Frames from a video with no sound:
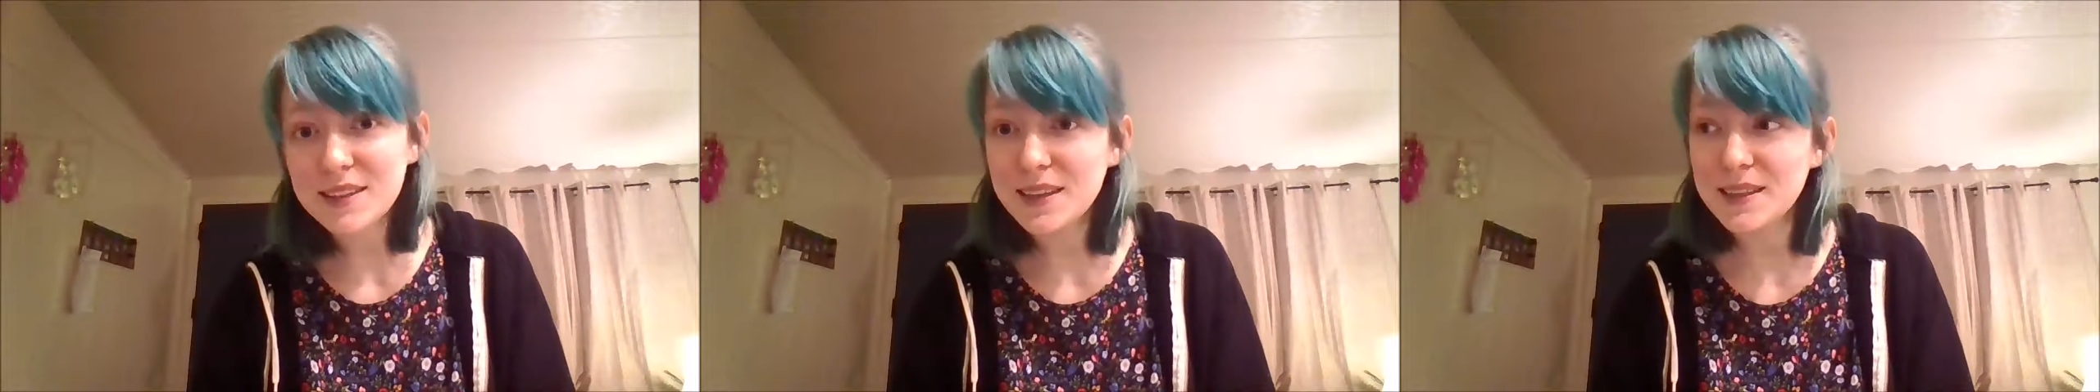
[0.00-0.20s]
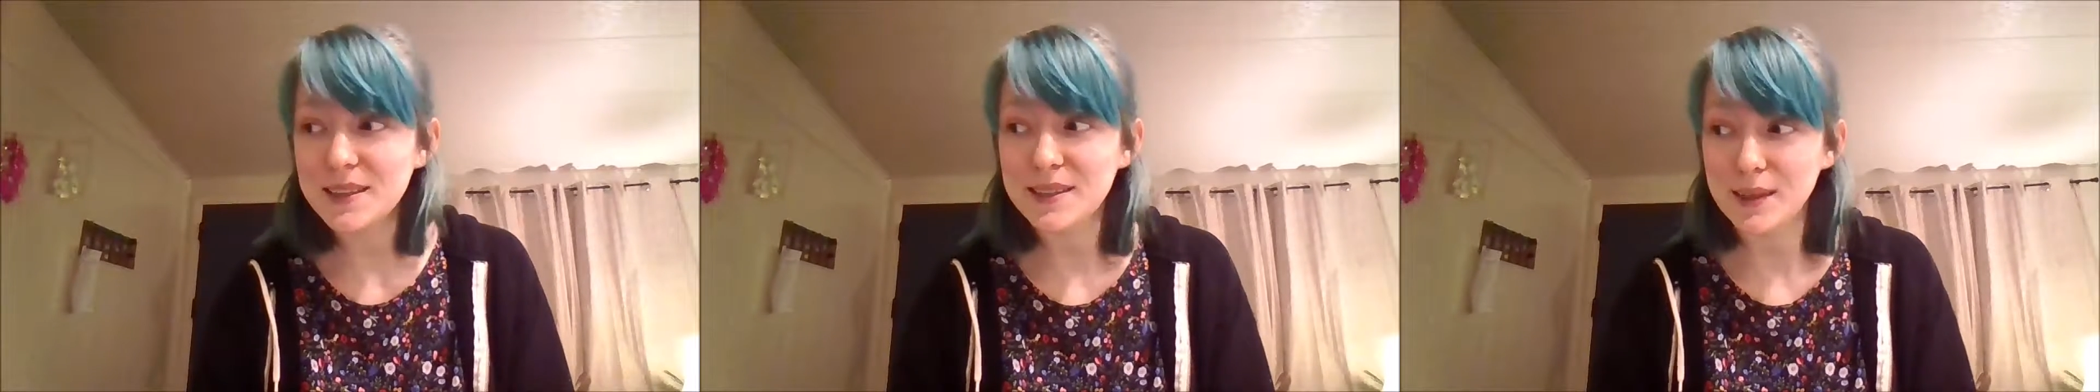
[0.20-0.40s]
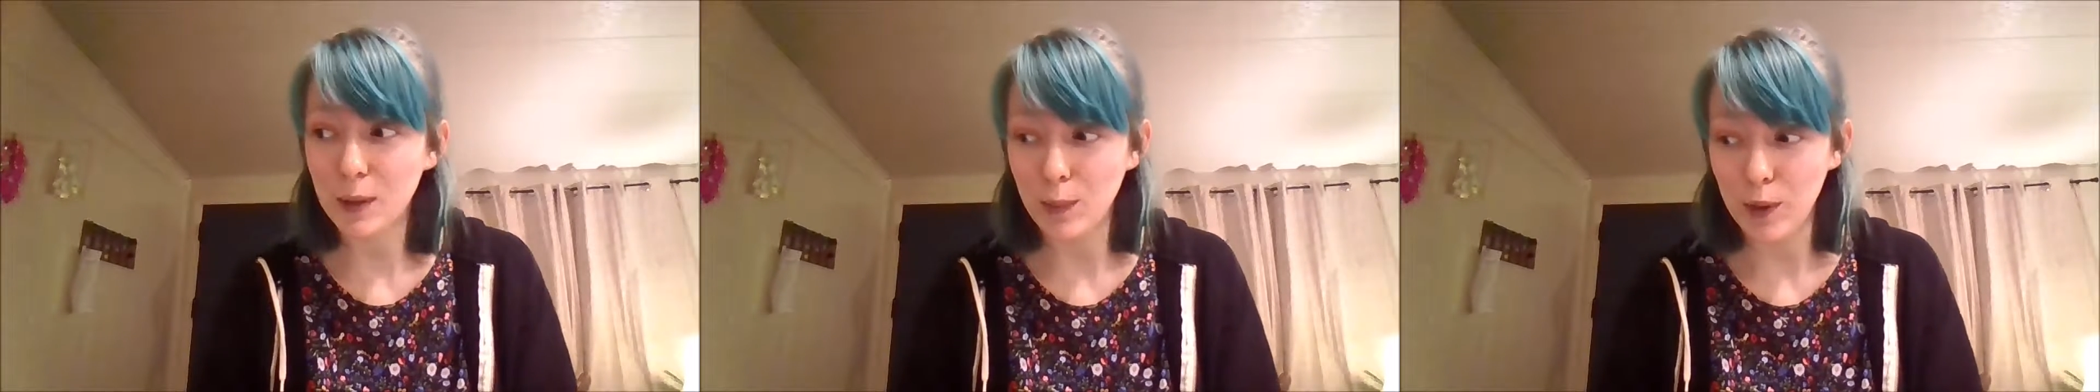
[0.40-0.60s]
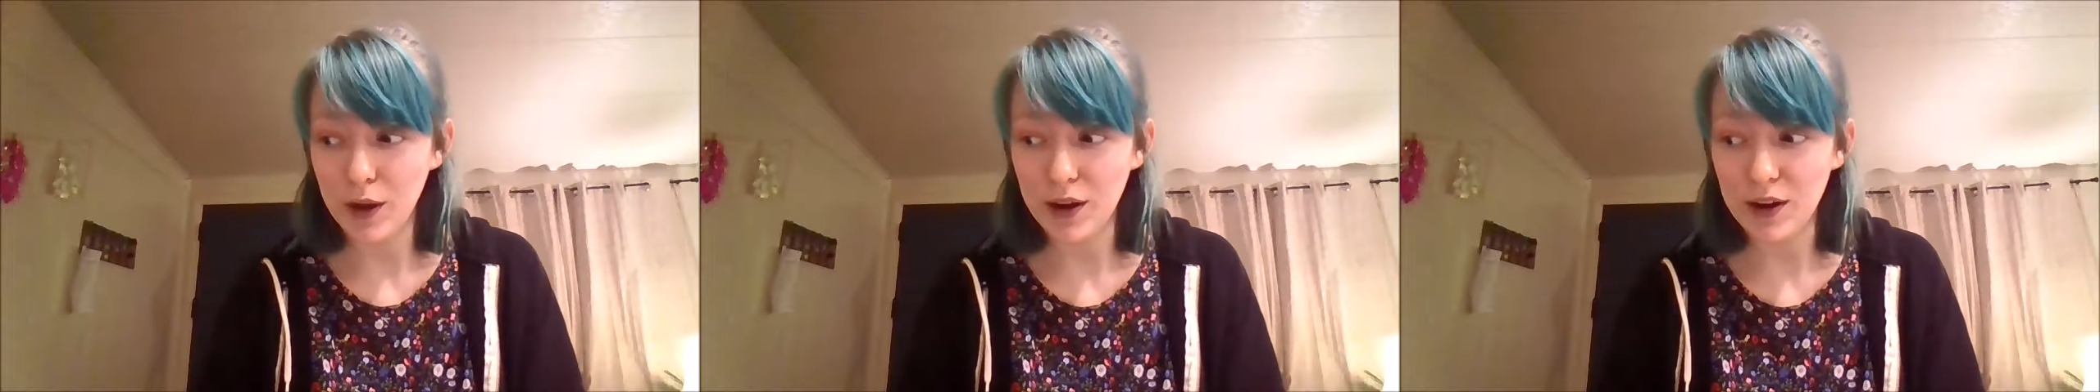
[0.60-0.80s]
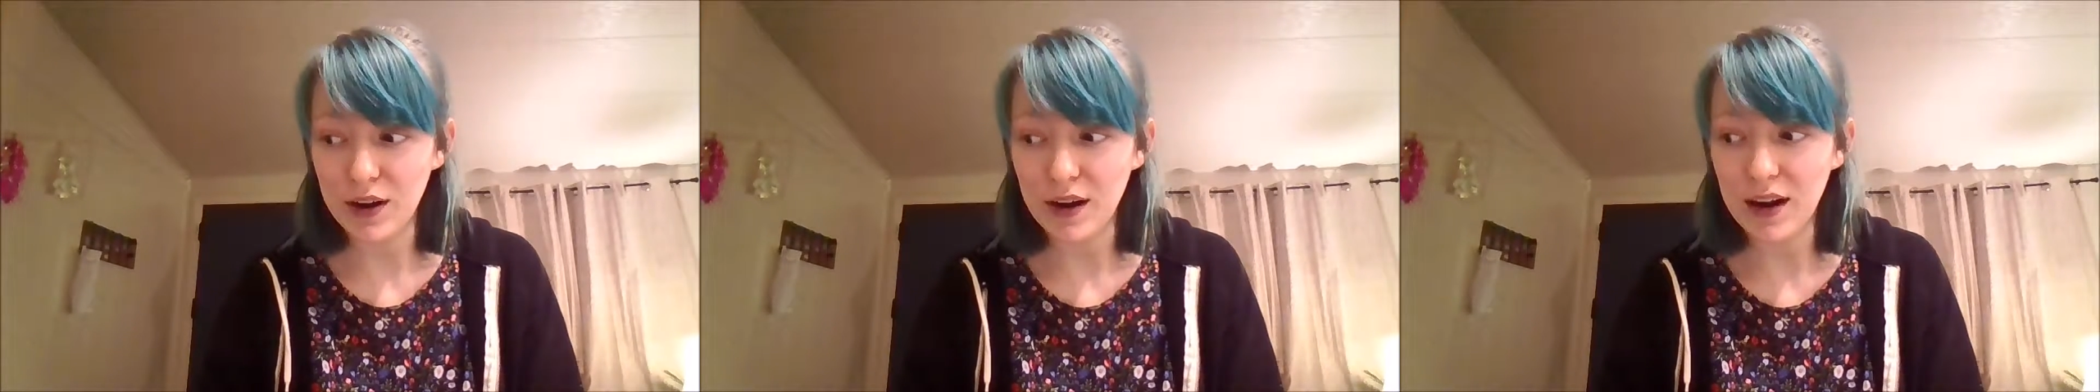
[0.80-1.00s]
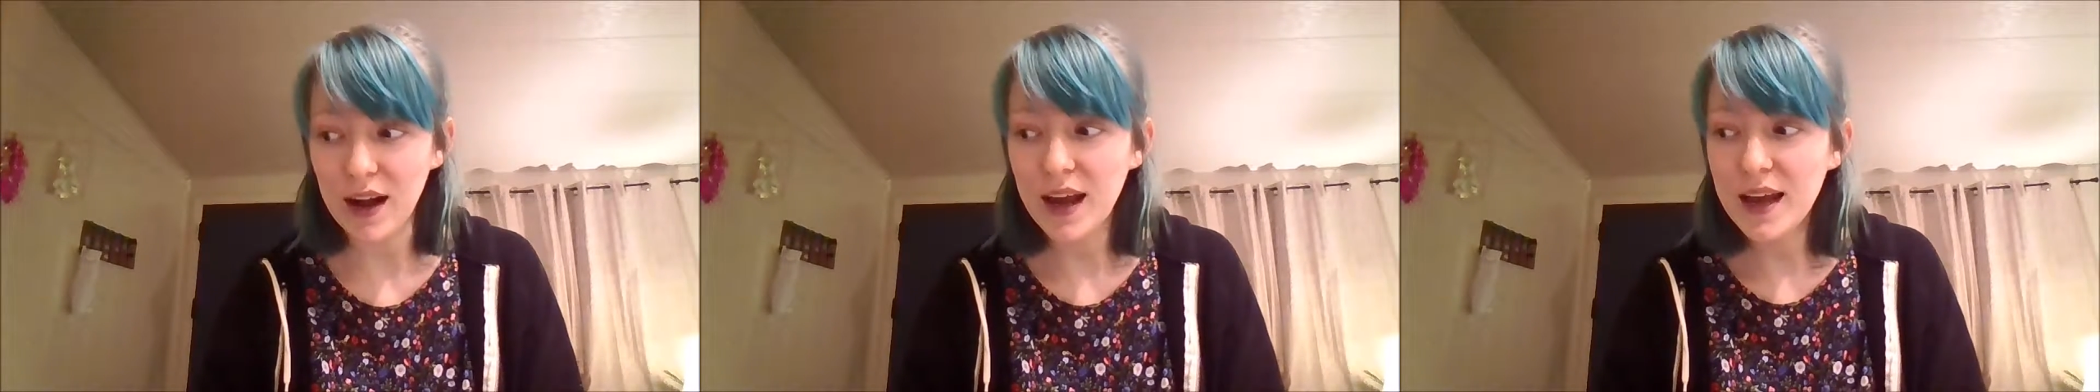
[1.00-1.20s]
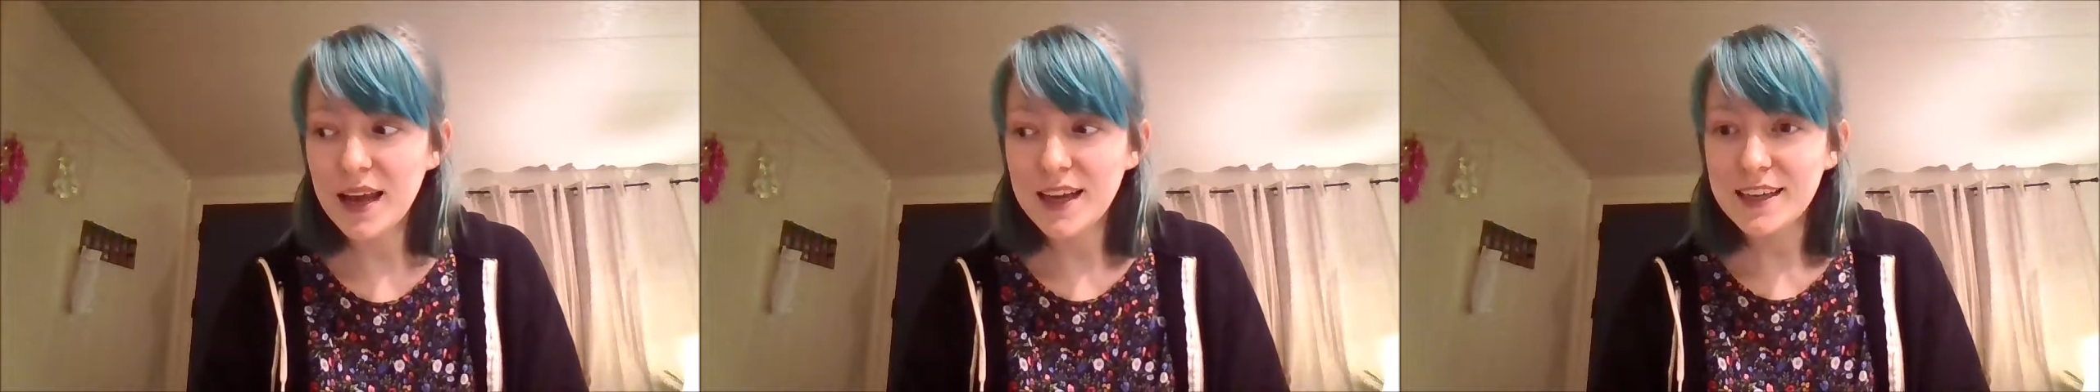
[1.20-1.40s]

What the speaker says: It's a bigger